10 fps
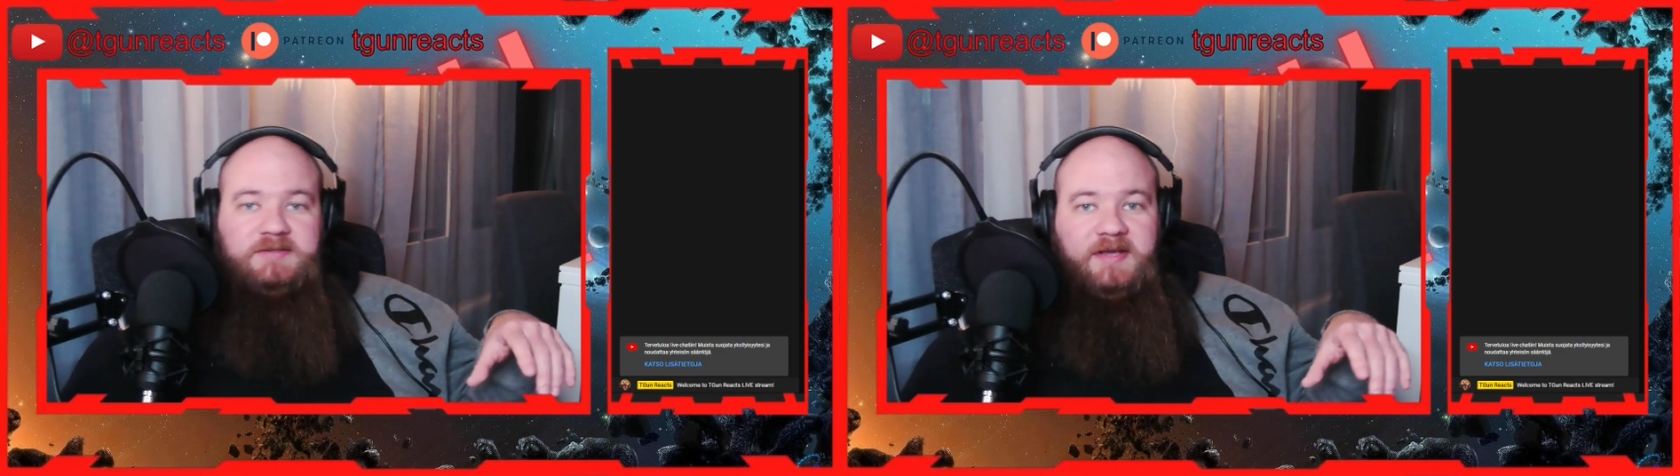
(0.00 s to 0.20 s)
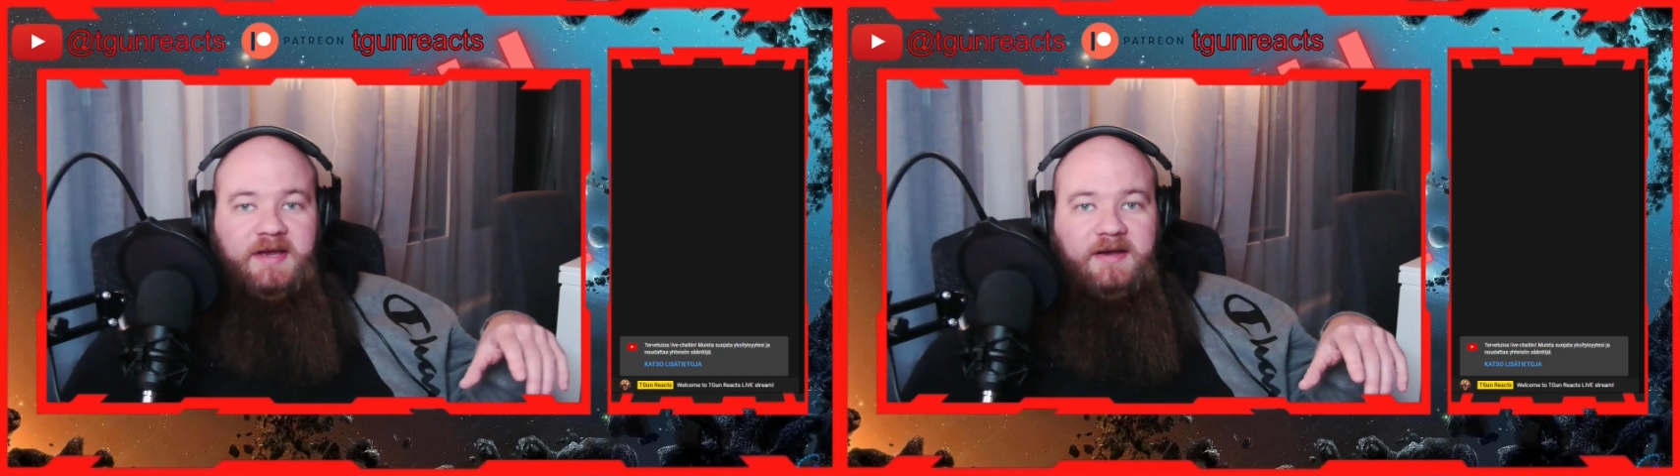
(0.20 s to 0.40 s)

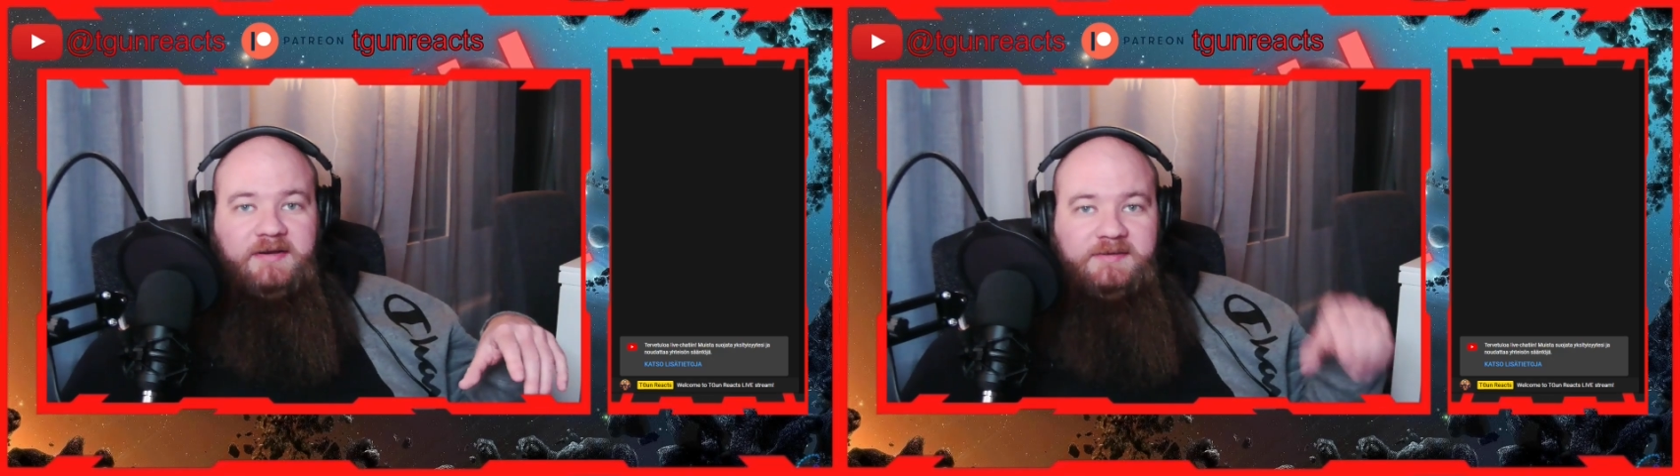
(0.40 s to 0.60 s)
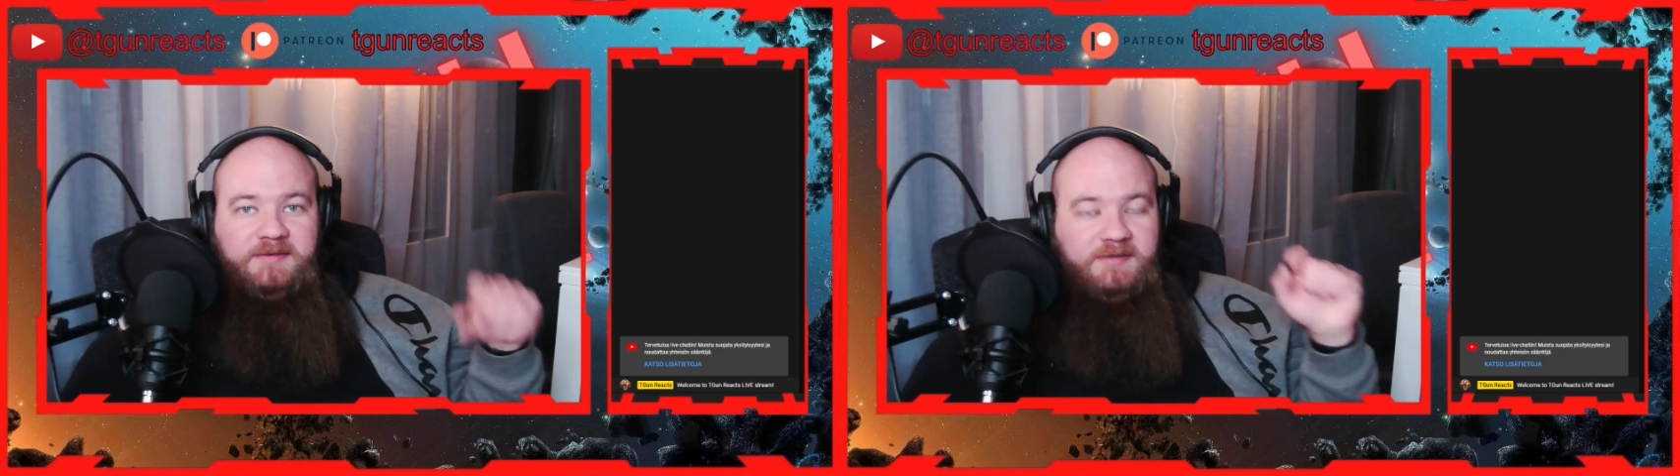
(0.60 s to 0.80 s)

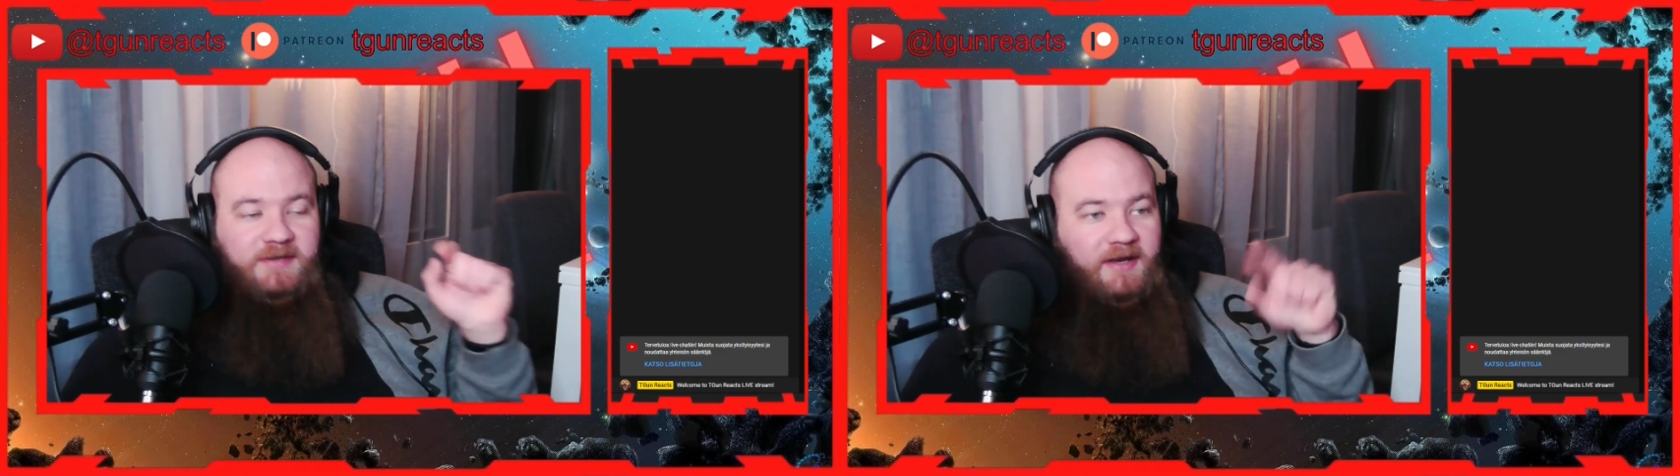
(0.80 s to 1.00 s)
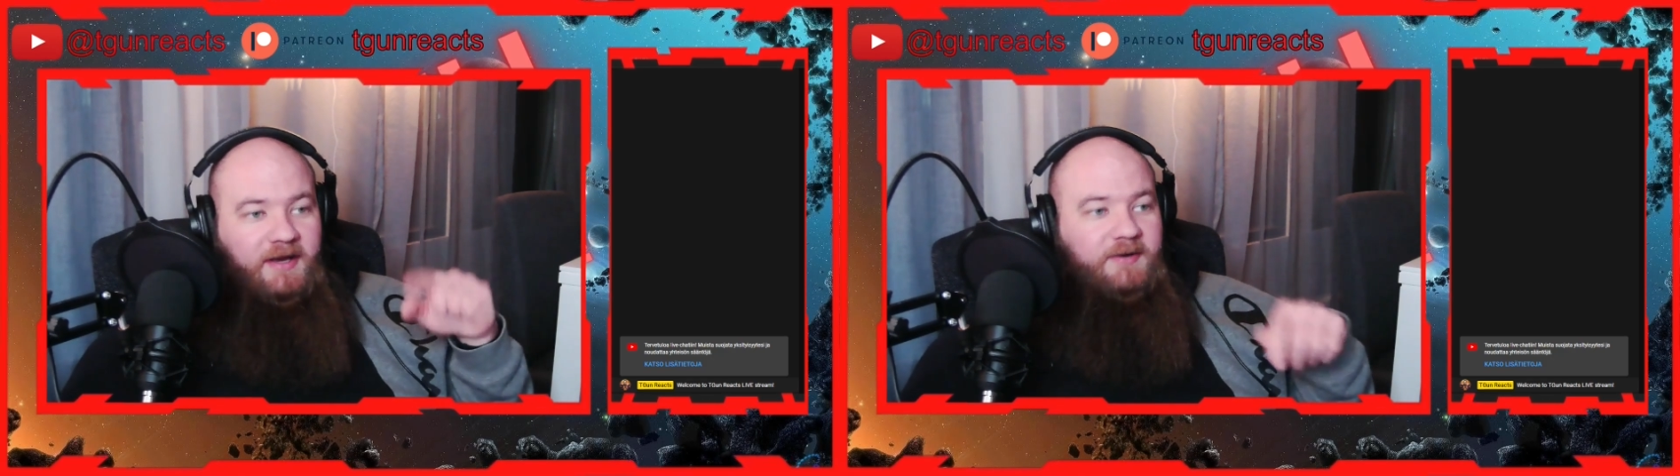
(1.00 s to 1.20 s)

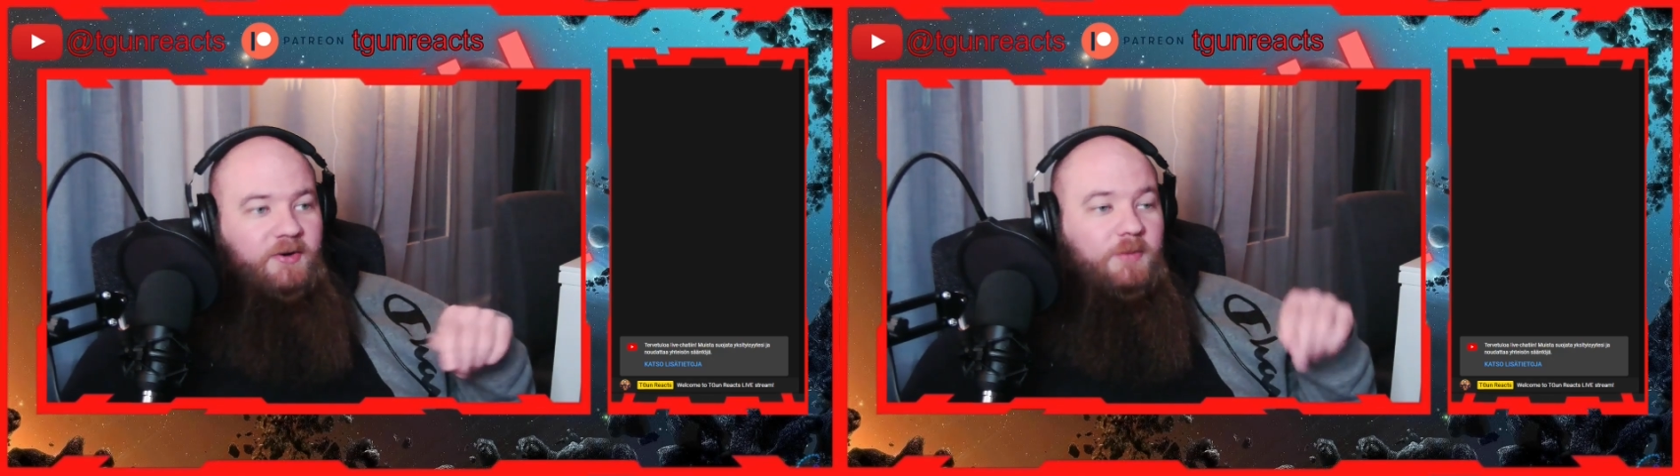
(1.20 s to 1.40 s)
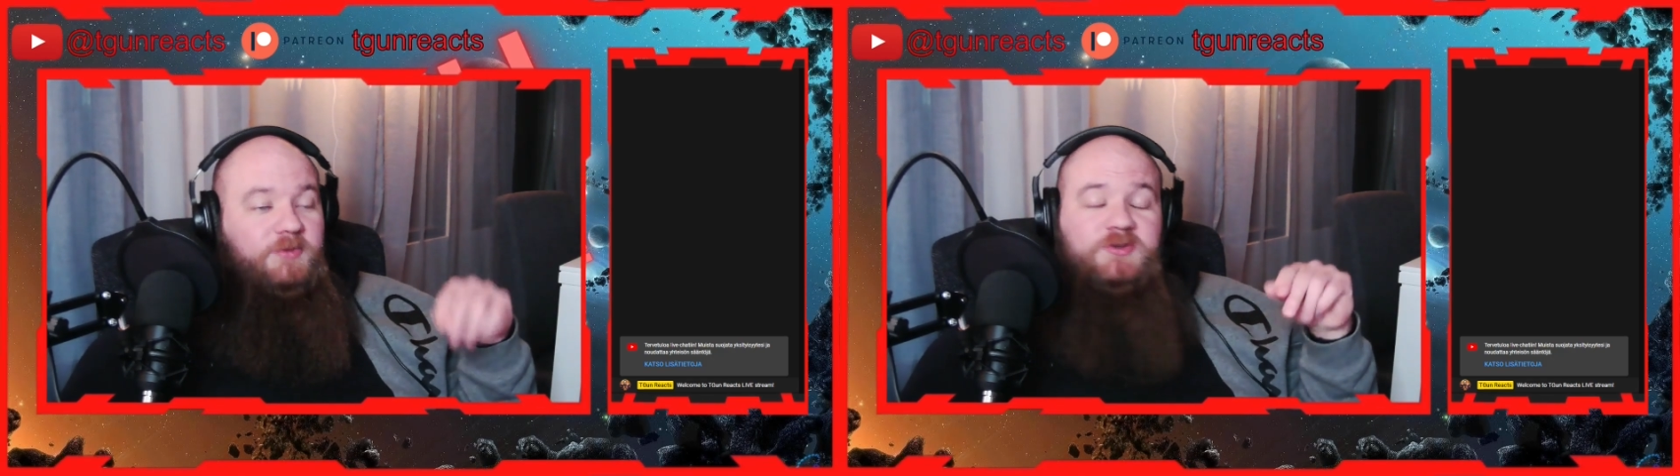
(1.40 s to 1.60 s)
to